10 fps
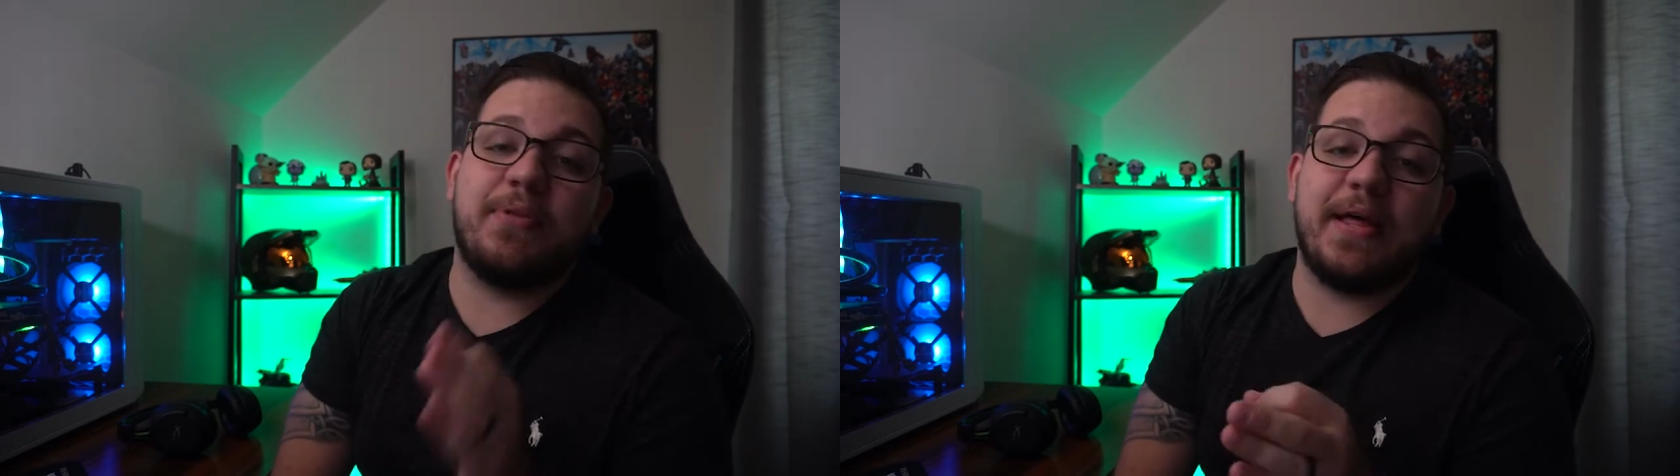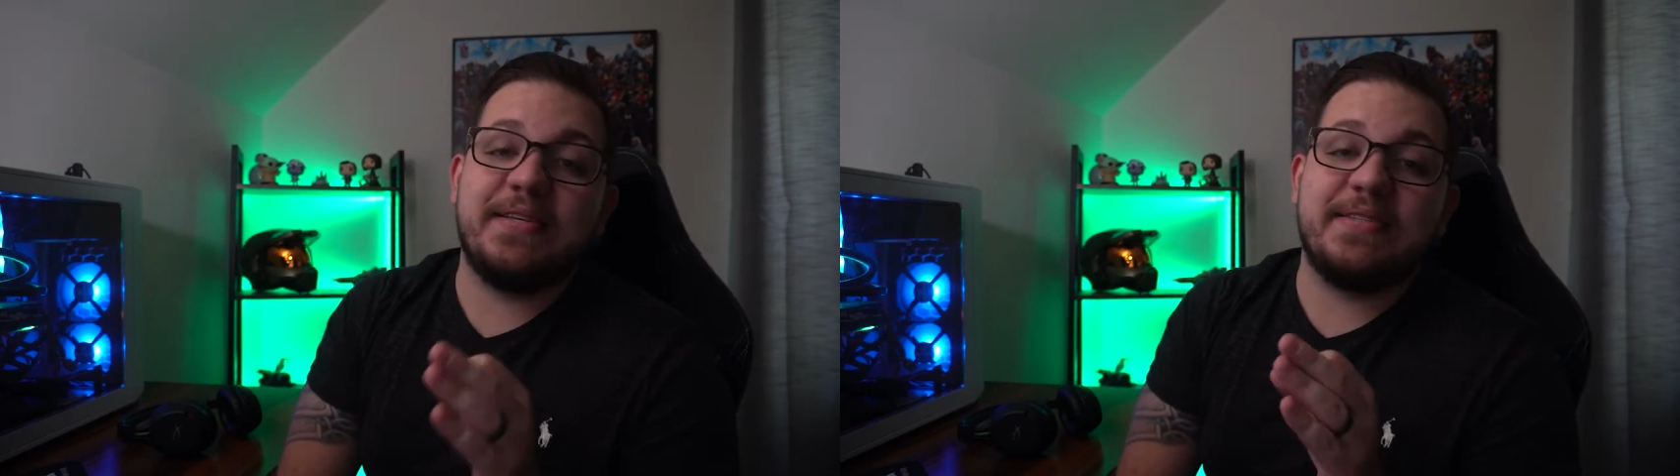
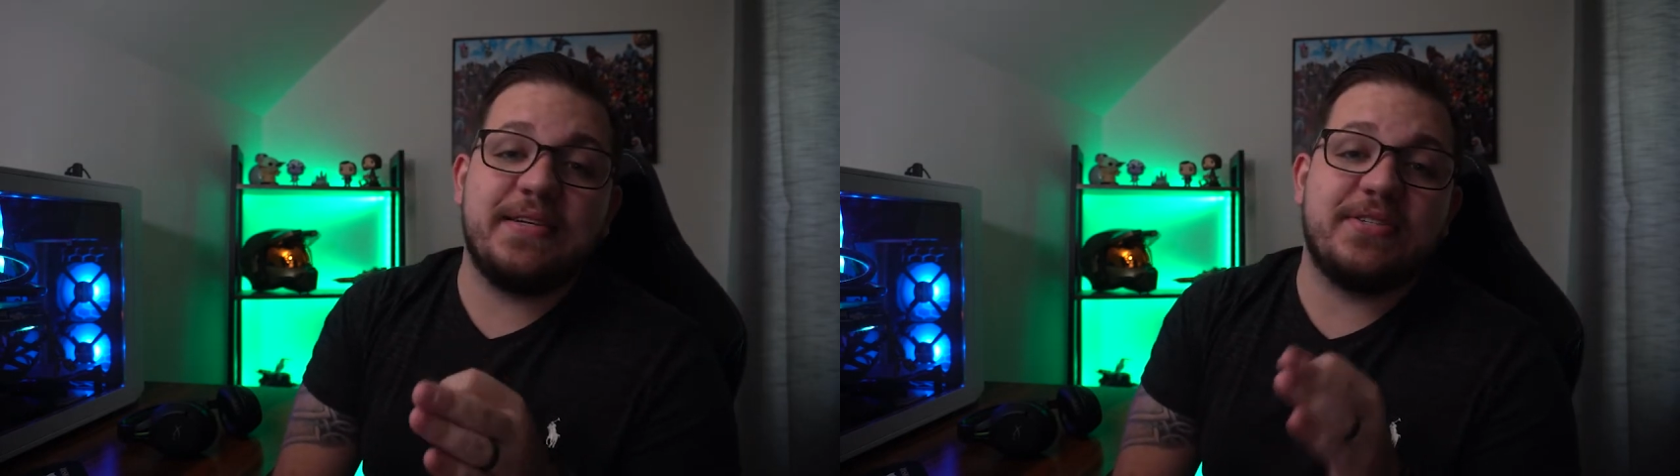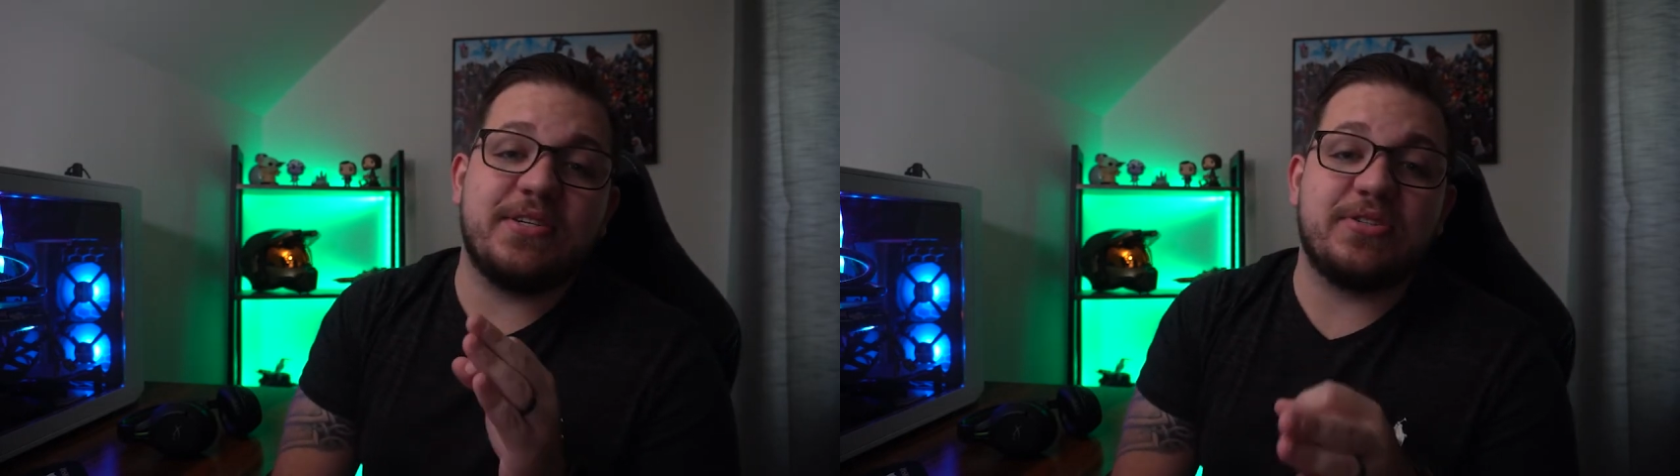
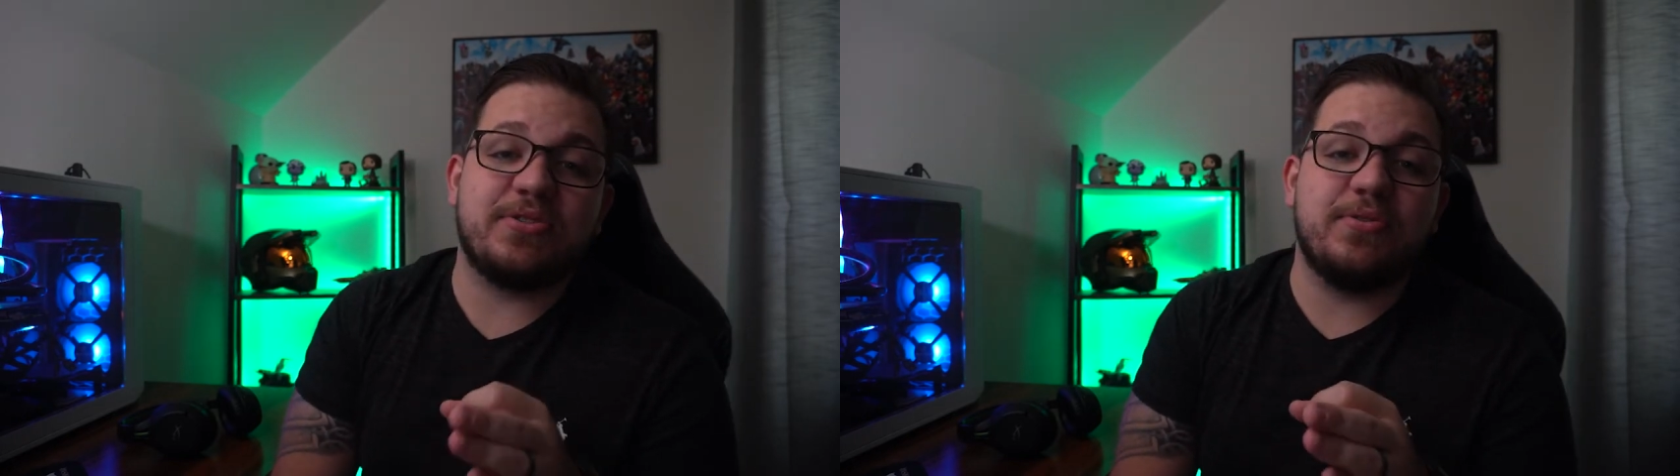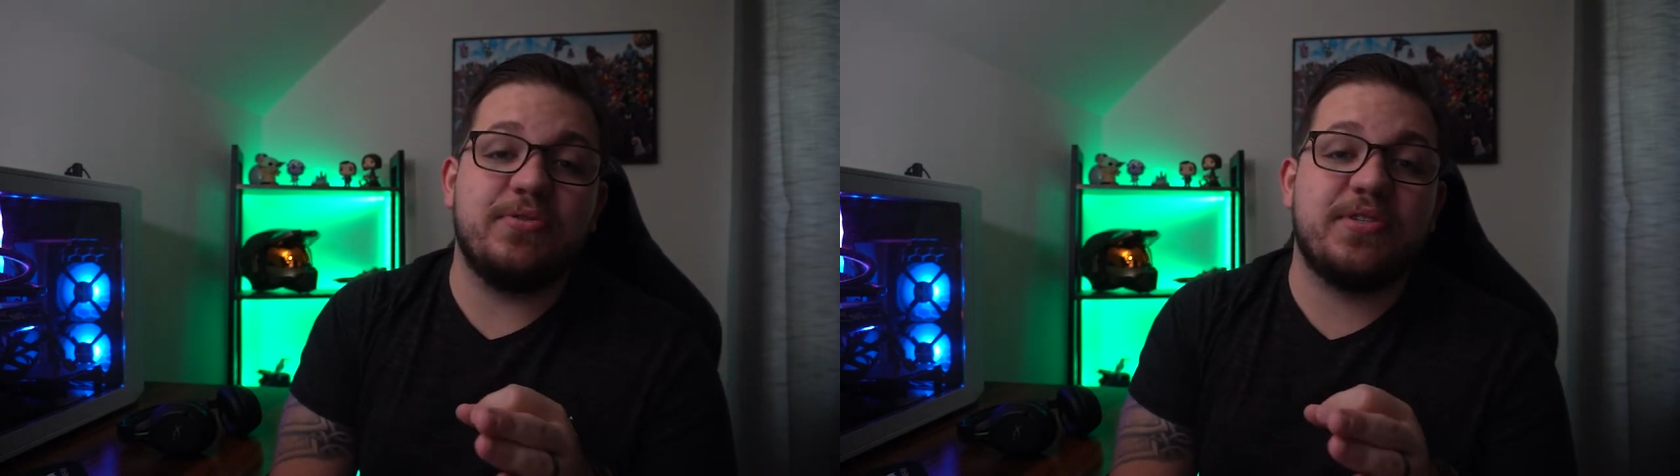PlayStation
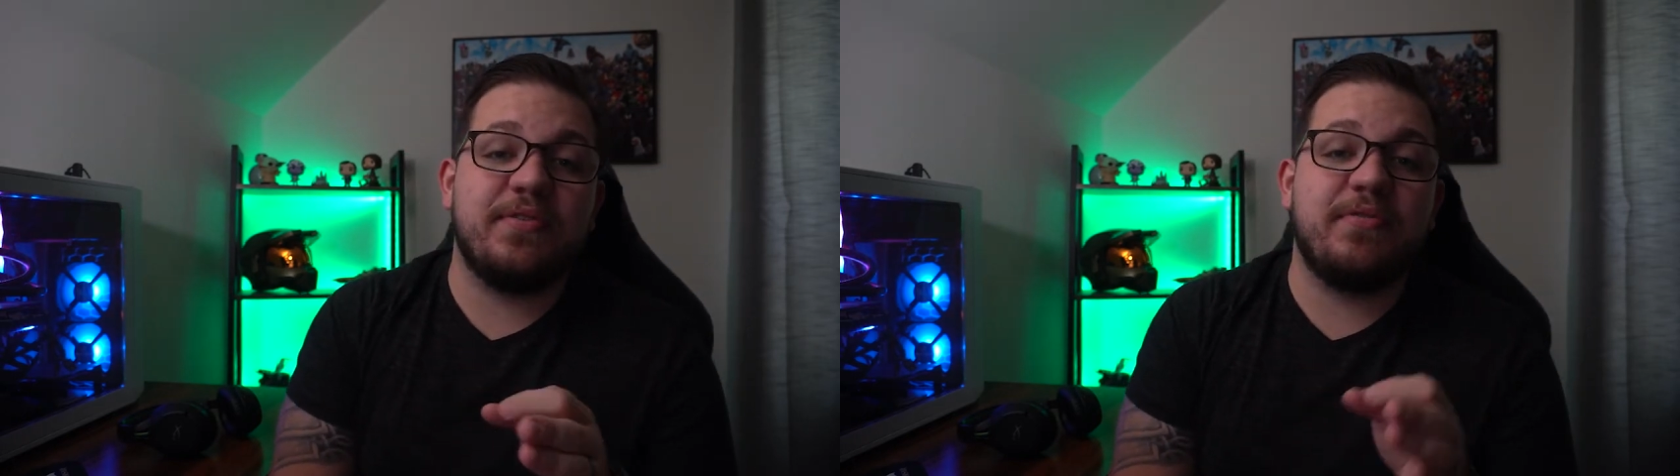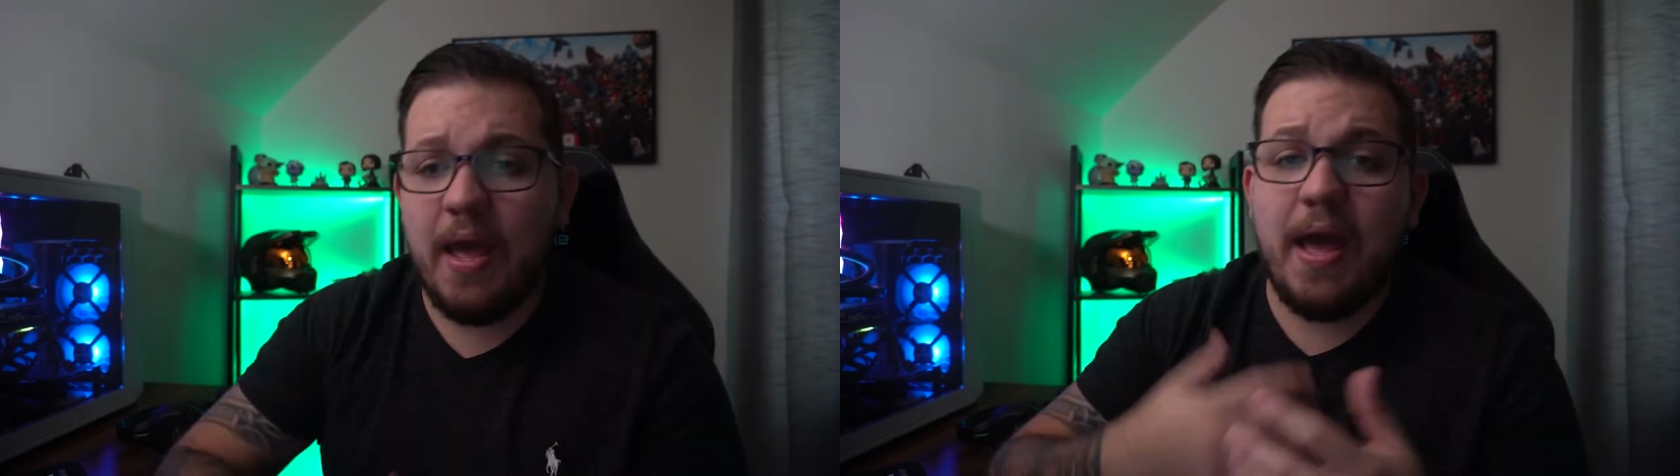exclusive.